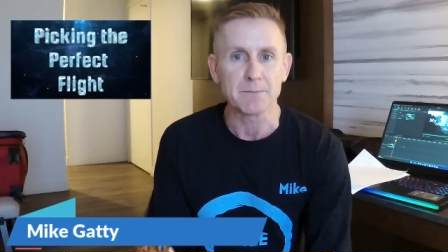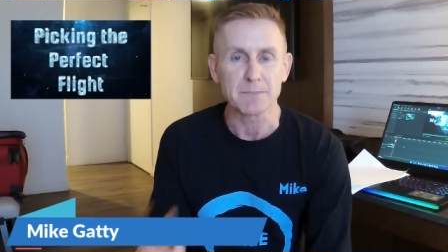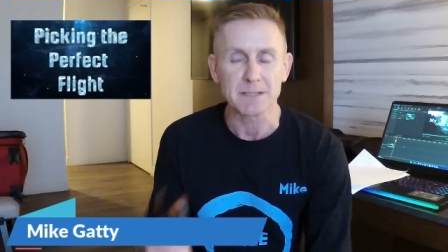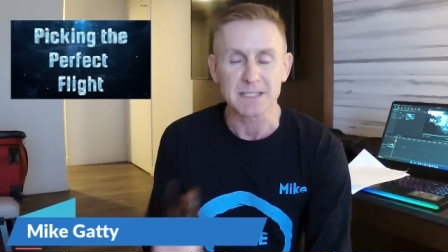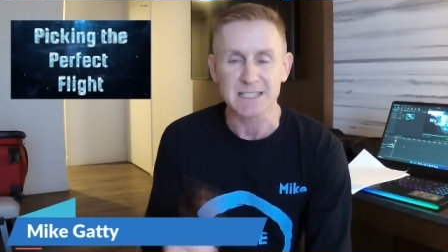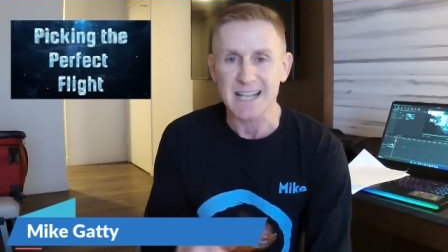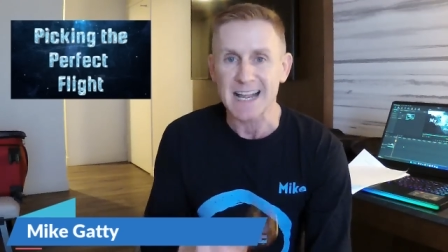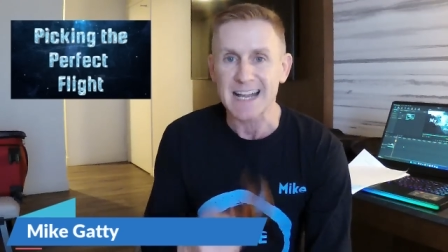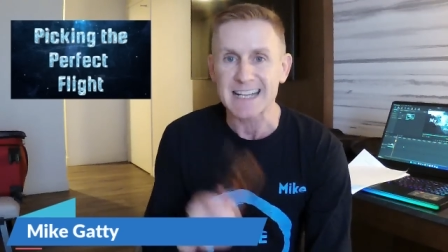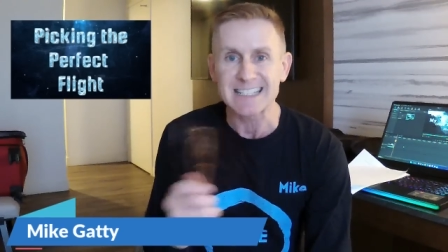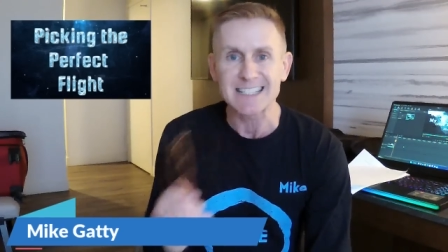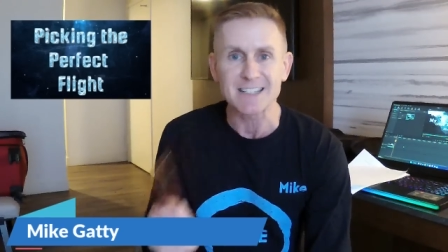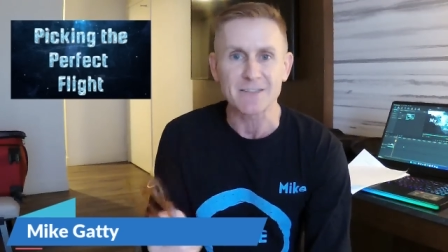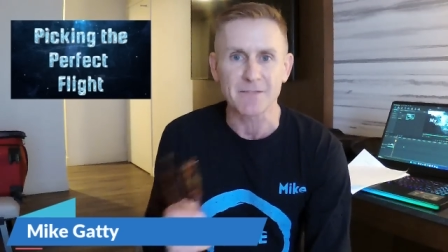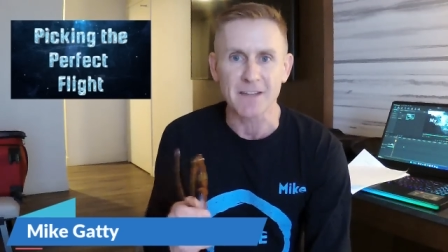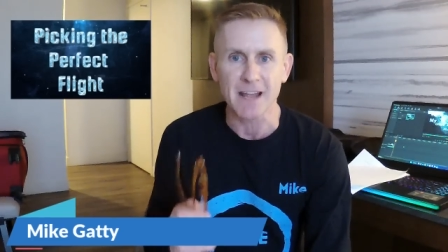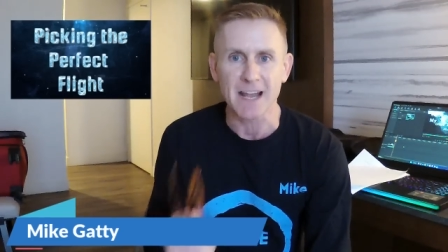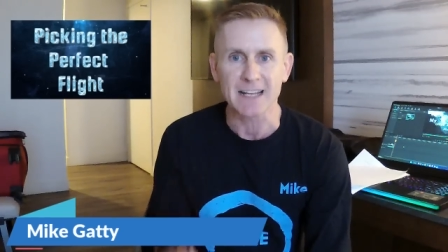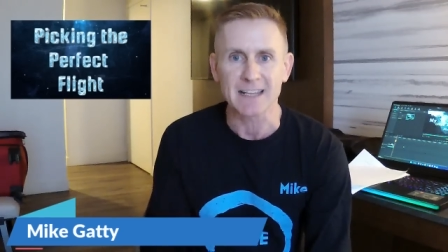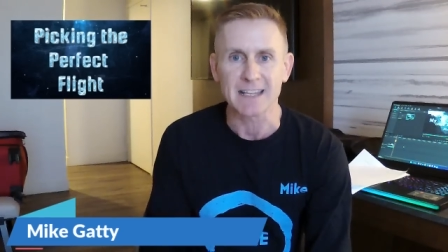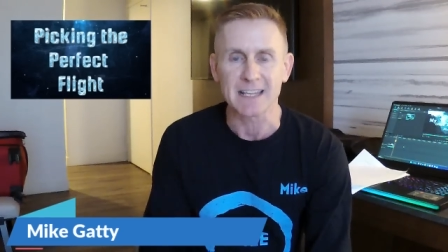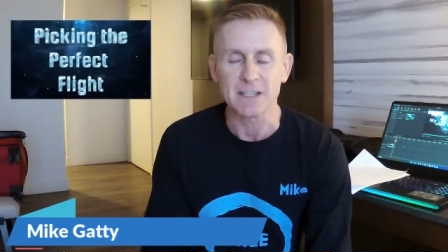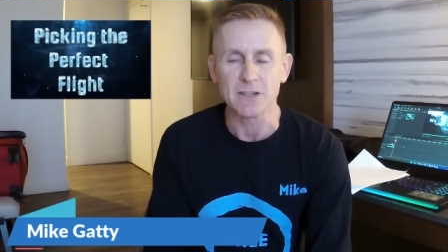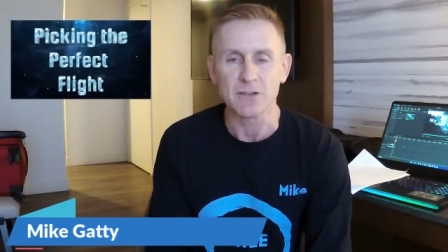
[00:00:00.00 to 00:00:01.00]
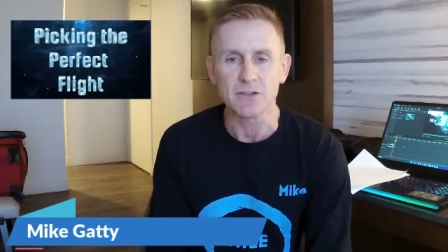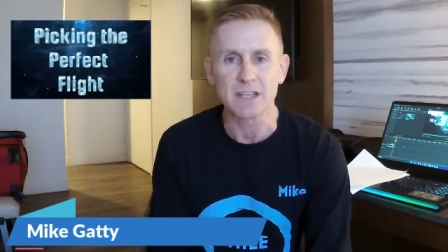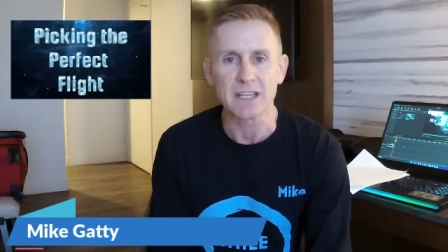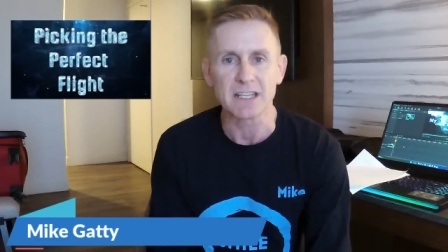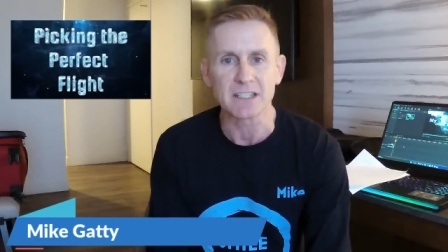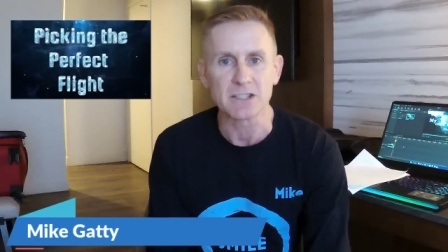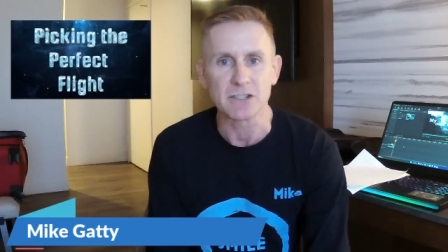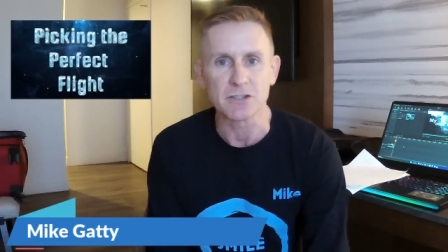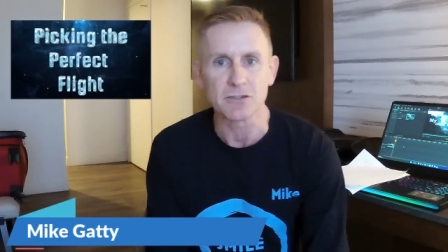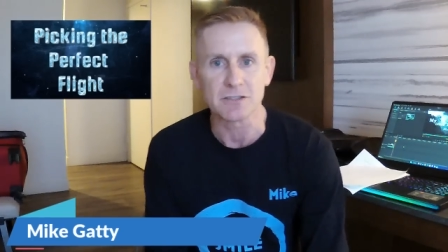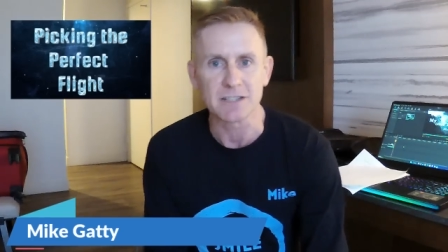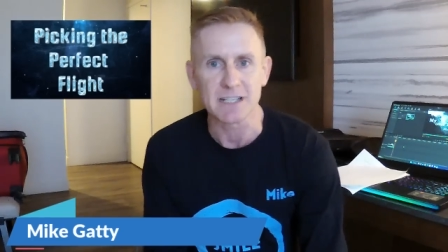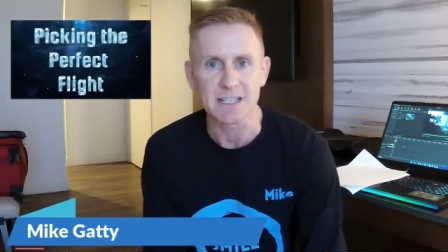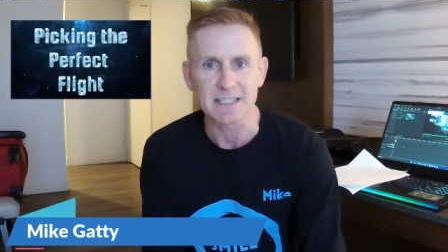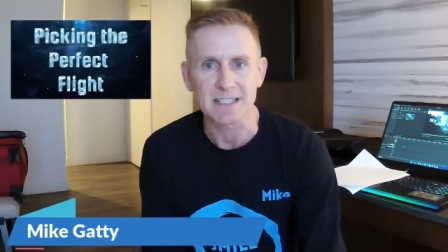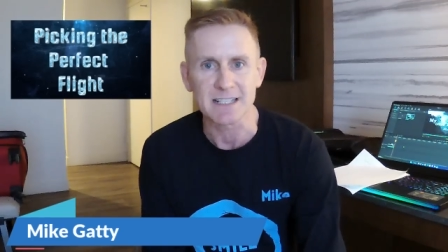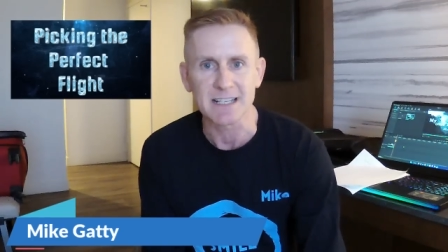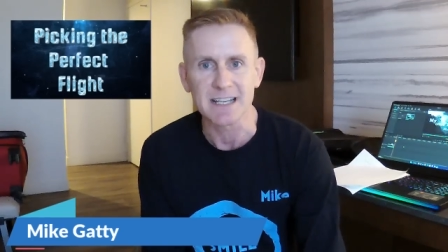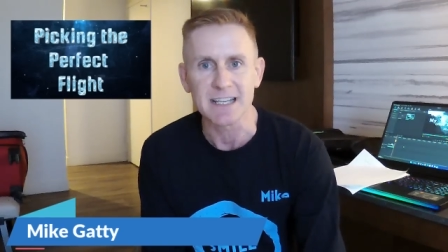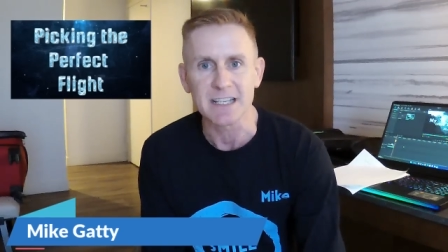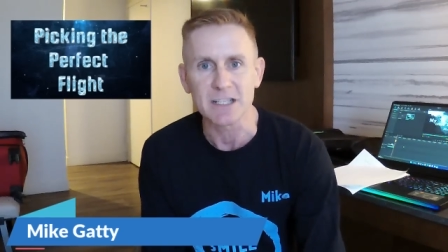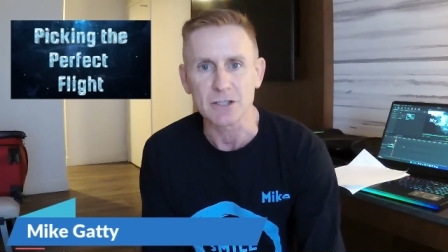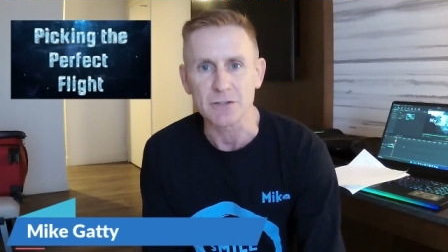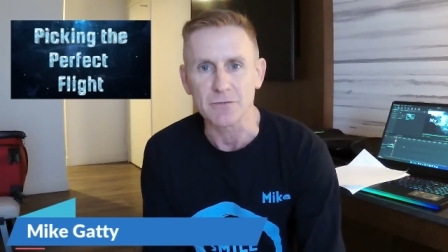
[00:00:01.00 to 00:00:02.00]
besides the fact that you get to your
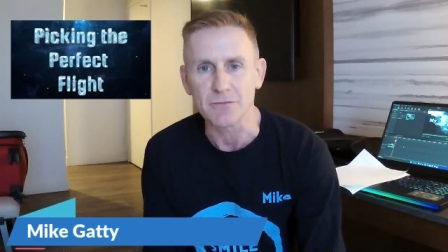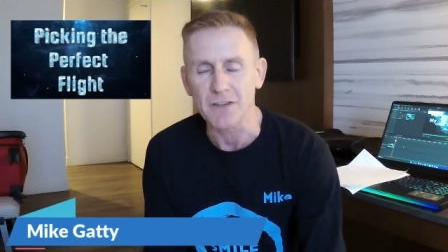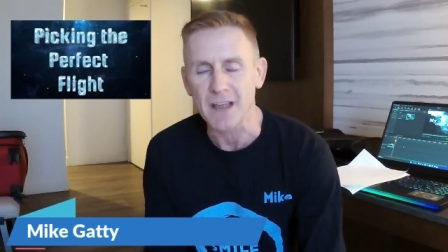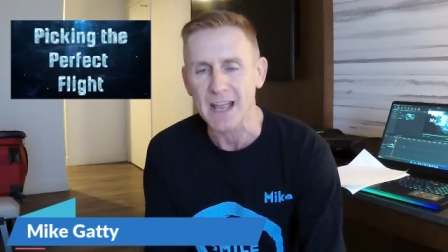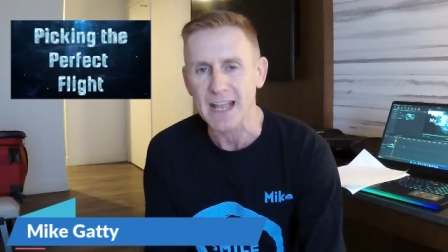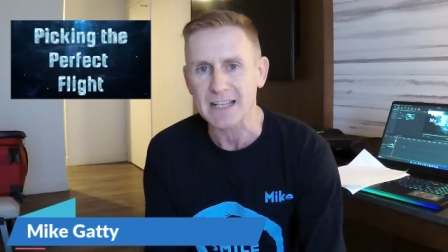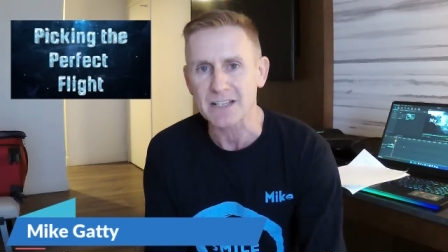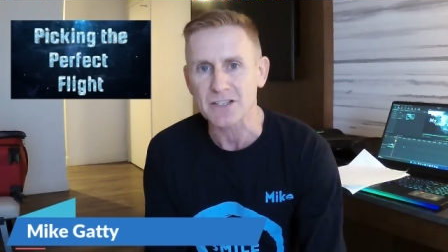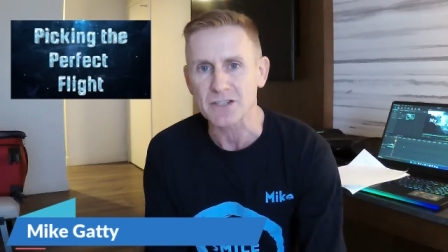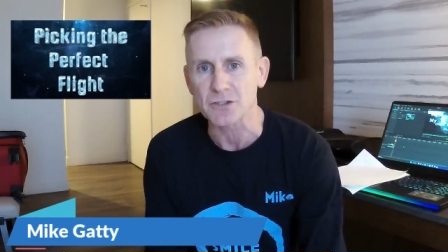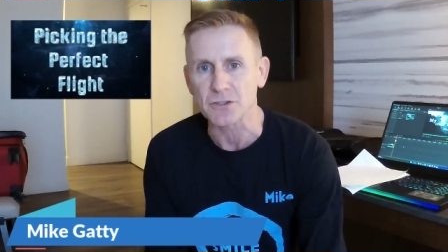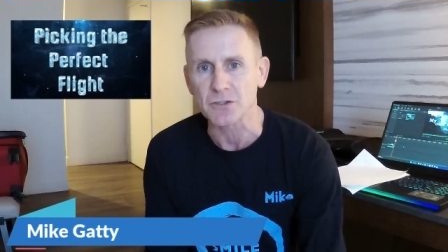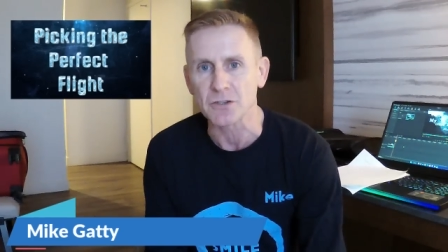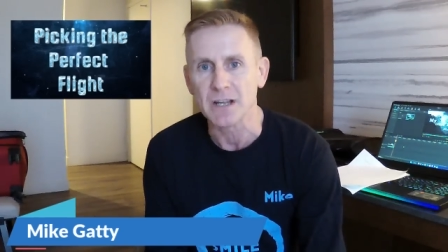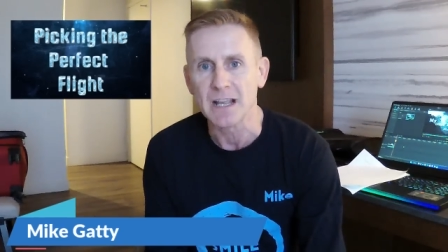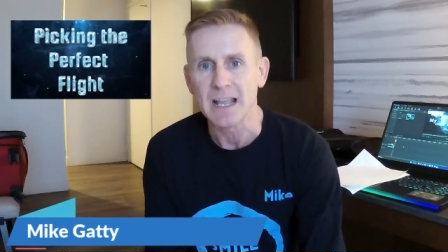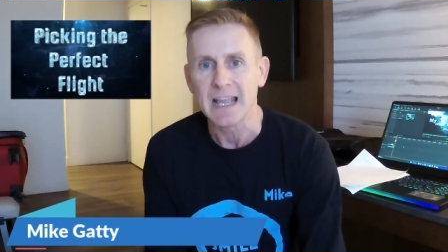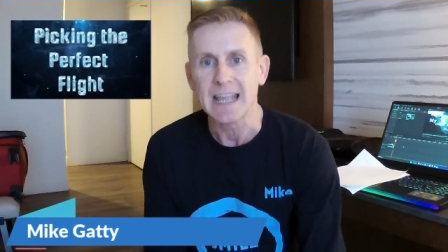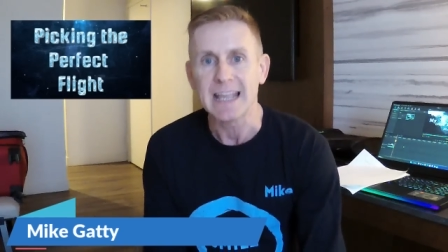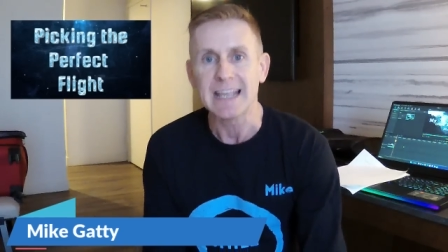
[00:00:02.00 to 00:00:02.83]
destination faster,